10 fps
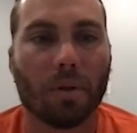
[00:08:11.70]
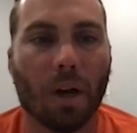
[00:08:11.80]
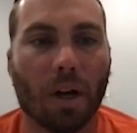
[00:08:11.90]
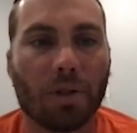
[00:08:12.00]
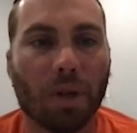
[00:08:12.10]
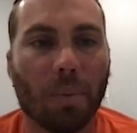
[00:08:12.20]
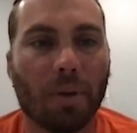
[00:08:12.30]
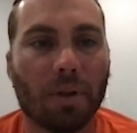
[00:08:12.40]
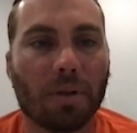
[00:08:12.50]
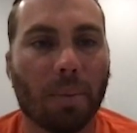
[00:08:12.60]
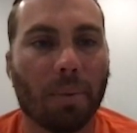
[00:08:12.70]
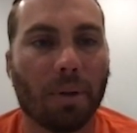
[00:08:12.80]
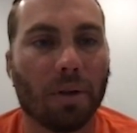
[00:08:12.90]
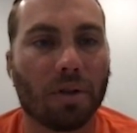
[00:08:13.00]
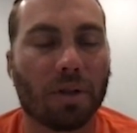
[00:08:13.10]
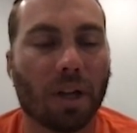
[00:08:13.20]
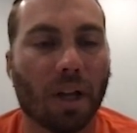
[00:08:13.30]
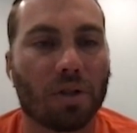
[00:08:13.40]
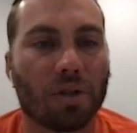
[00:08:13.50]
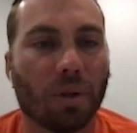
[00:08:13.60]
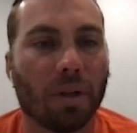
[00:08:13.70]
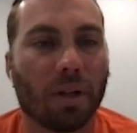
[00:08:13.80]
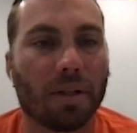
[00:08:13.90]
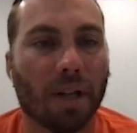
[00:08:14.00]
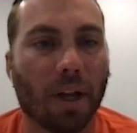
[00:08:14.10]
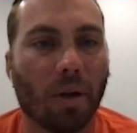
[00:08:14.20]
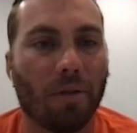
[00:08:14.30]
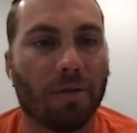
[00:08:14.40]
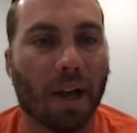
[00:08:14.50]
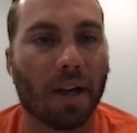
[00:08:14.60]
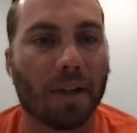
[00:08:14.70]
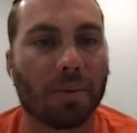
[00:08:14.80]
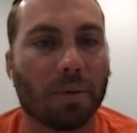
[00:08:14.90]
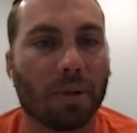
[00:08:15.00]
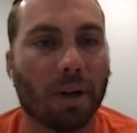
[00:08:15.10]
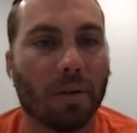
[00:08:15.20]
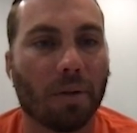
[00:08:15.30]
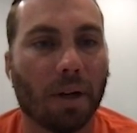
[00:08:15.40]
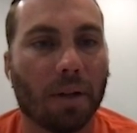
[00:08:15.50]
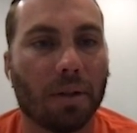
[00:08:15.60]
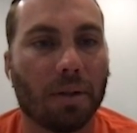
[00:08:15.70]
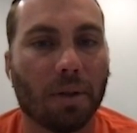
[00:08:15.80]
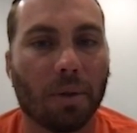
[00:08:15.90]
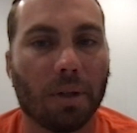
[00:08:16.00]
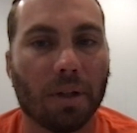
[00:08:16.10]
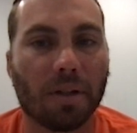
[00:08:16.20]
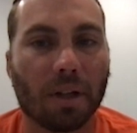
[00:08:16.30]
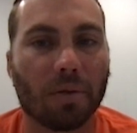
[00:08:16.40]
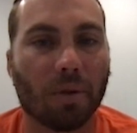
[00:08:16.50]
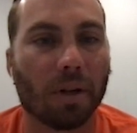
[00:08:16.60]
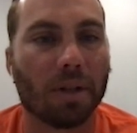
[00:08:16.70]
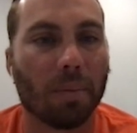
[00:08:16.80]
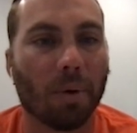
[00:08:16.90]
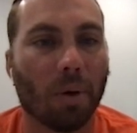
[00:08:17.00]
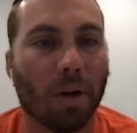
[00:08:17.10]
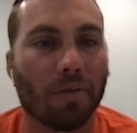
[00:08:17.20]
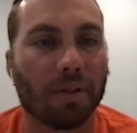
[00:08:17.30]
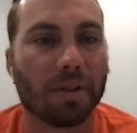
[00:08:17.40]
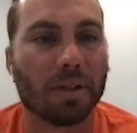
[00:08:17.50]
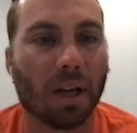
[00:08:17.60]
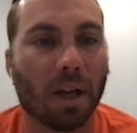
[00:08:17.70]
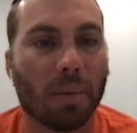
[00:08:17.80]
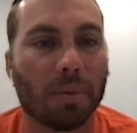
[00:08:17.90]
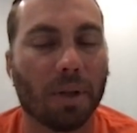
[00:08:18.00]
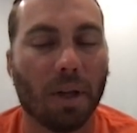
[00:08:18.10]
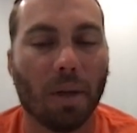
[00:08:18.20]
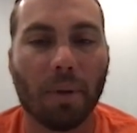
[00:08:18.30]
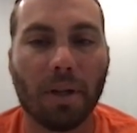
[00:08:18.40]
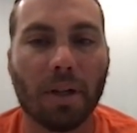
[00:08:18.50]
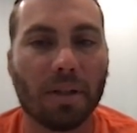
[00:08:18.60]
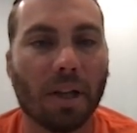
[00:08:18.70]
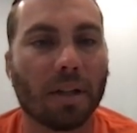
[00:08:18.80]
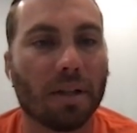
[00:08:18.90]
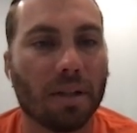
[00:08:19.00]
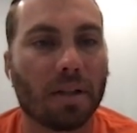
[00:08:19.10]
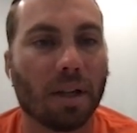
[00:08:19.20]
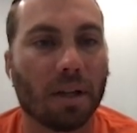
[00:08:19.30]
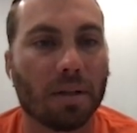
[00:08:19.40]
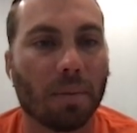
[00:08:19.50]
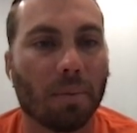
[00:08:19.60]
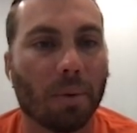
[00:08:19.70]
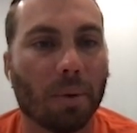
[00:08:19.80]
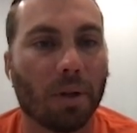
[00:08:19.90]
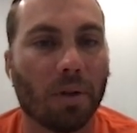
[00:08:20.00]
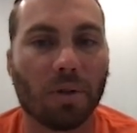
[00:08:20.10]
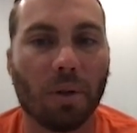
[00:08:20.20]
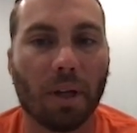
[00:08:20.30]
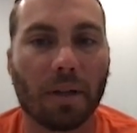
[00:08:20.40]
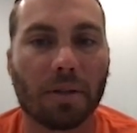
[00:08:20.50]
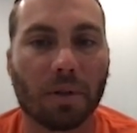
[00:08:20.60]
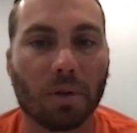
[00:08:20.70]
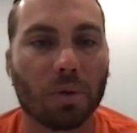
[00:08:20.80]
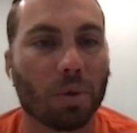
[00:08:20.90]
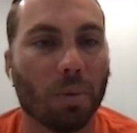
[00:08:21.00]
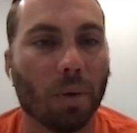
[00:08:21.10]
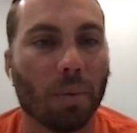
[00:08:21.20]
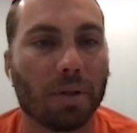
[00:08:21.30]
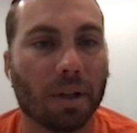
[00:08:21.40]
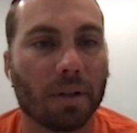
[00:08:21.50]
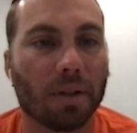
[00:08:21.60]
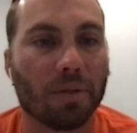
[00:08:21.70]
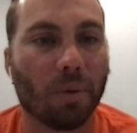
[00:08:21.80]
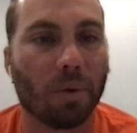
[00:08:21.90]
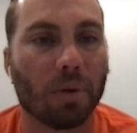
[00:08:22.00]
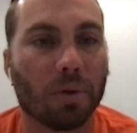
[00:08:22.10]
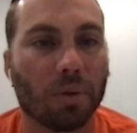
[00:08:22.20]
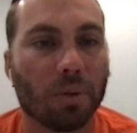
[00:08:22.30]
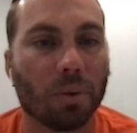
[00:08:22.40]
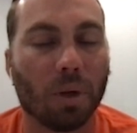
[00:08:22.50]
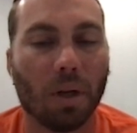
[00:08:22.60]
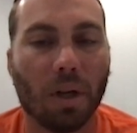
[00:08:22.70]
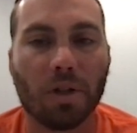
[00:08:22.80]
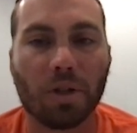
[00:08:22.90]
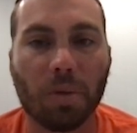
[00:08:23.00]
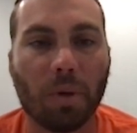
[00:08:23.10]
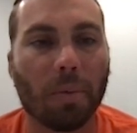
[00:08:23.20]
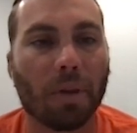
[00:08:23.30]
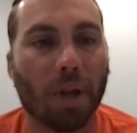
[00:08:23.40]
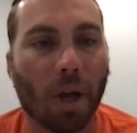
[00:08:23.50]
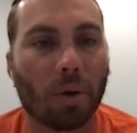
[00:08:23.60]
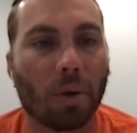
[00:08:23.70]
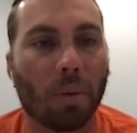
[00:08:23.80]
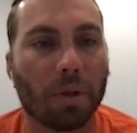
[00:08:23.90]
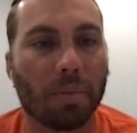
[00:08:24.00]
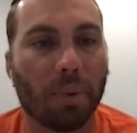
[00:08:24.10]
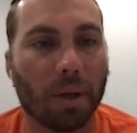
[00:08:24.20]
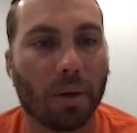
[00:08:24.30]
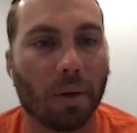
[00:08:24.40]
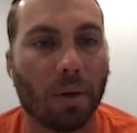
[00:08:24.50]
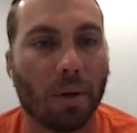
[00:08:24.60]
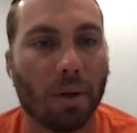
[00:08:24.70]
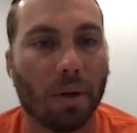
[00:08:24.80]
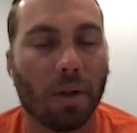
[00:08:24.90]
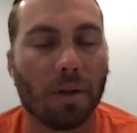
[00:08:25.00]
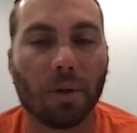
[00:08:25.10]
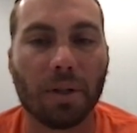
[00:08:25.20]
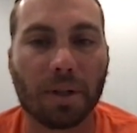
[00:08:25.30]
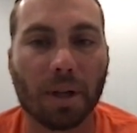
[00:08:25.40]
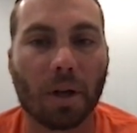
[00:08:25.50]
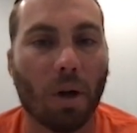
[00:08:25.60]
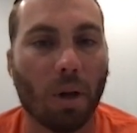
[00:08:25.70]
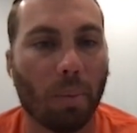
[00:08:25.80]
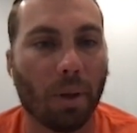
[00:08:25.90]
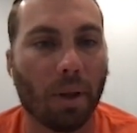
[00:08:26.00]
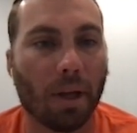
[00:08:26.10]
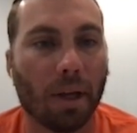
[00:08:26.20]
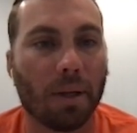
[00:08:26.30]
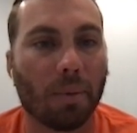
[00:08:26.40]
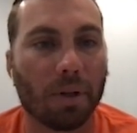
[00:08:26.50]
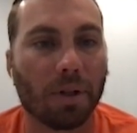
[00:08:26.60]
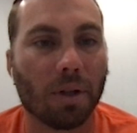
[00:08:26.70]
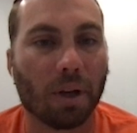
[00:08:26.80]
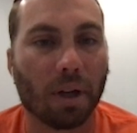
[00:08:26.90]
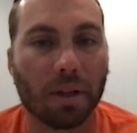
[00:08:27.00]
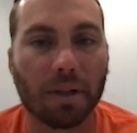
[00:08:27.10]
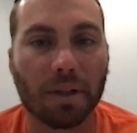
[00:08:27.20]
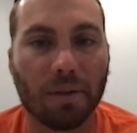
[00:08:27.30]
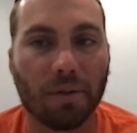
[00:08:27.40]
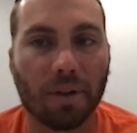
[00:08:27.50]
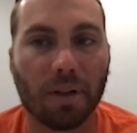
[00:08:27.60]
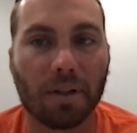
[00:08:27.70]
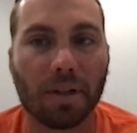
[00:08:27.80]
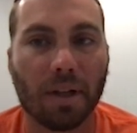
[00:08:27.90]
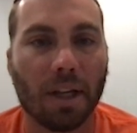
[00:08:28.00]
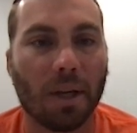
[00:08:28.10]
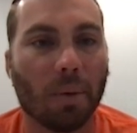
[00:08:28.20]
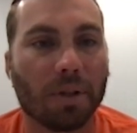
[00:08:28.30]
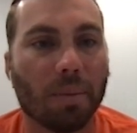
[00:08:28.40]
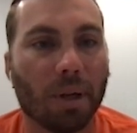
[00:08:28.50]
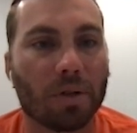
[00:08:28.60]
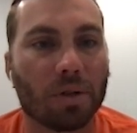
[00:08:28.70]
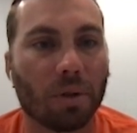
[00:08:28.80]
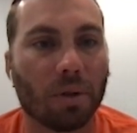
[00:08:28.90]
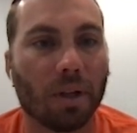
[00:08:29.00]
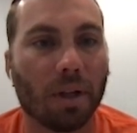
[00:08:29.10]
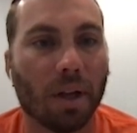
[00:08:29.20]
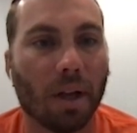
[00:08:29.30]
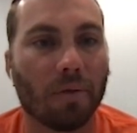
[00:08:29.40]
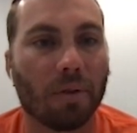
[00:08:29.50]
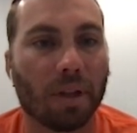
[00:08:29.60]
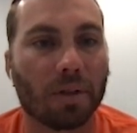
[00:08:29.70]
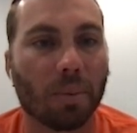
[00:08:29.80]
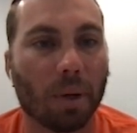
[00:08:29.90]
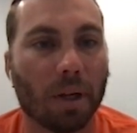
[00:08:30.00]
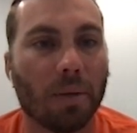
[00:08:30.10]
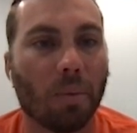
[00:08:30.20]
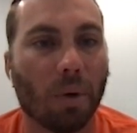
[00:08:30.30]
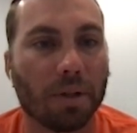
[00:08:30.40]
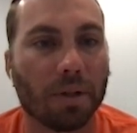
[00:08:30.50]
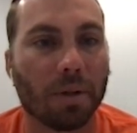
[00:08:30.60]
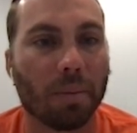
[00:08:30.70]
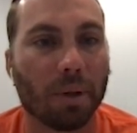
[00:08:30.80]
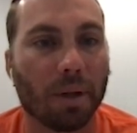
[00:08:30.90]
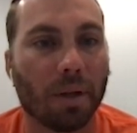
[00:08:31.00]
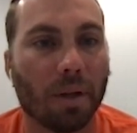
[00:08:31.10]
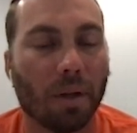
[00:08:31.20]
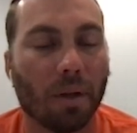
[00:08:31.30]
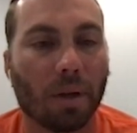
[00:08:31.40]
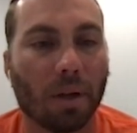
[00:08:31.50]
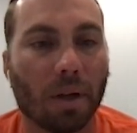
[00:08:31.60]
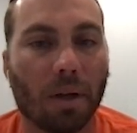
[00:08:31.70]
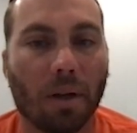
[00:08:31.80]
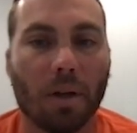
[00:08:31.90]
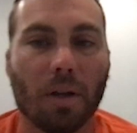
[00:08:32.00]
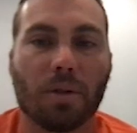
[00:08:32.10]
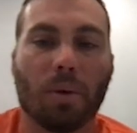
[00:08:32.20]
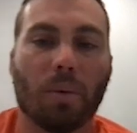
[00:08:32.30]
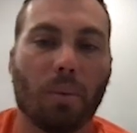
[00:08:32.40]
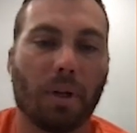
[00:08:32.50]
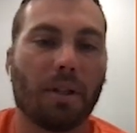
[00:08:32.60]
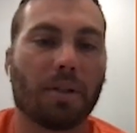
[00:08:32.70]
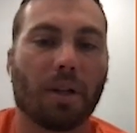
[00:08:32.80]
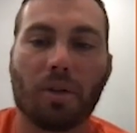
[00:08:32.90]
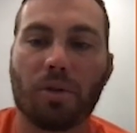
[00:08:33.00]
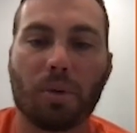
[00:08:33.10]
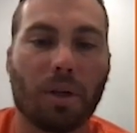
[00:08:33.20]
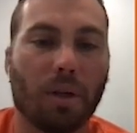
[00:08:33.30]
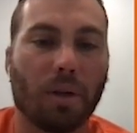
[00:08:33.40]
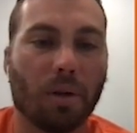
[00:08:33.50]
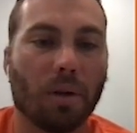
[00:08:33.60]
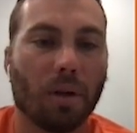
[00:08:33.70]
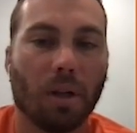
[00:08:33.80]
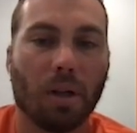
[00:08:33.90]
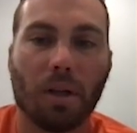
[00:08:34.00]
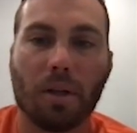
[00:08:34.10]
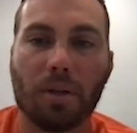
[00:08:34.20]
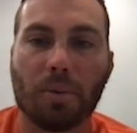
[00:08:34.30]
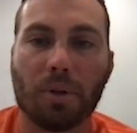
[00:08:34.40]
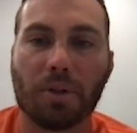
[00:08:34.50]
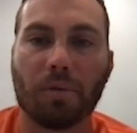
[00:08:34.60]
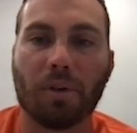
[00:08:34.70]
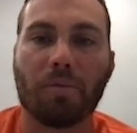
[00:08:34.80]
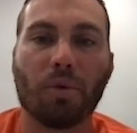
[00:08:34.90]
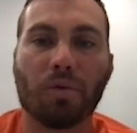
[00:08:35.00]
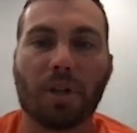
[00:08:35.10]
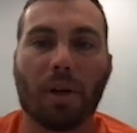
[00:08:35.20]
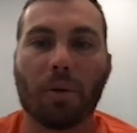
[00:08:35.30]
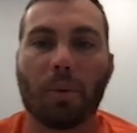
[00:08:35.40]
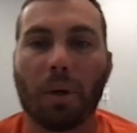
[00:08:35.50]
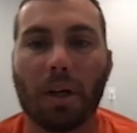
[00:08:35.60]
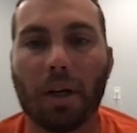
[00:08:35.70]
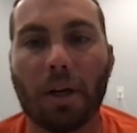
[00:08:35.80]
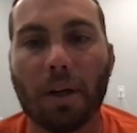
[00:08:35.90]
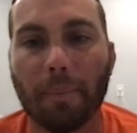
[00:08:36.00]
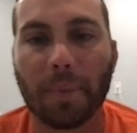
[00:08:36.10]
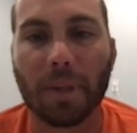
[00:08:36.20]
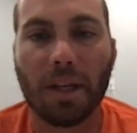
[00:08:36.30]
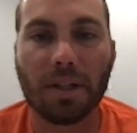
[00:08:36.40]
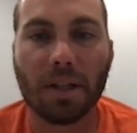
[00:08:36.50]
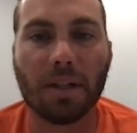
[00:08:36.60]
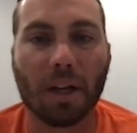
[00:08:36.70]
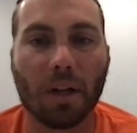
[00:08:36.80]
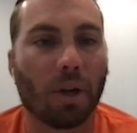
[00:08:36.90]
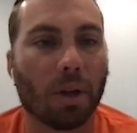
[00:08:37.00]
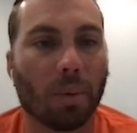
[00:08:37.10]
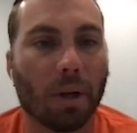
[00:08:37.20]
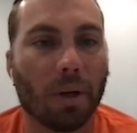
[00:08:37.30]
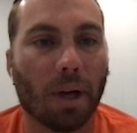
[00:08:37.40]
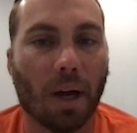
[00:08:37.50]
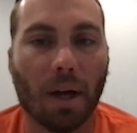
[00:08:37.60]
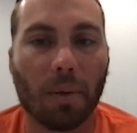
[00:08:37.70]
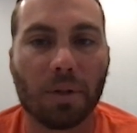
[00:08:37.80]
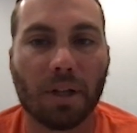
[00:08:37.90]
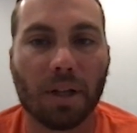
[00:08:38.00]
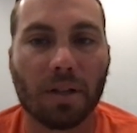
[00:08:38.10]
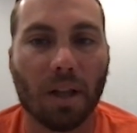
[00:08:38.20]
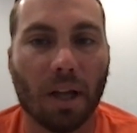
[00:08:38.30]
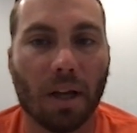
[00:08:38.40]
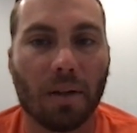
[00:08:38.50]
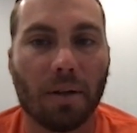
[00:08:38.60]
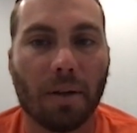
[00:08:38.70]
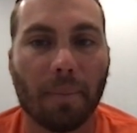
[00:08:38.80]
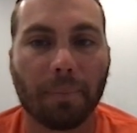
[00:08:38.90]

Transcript: All right, so I put this clip in here just to kind of show you that it's not all fast with Garrett Riley. He does like to run a tempo offense at times, but he does like to dictate tempo, and he also likes in crucial moments like this 4th and 2 just to be methodical with his play call. So he's going to call a play. He wants to look at the defense. He wants to make sure that everything's the way he wants it to be. Okay, so what he's going to do here is once the ref moves out of the way, he's going to take a look at the way Iowa State's aligned.